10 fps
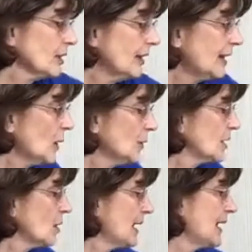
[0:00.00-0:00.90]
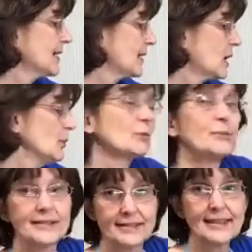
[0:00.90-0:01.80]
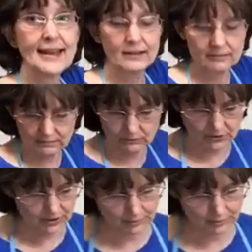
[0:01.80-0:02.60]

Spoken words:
and I would go back and I would rinse that, which I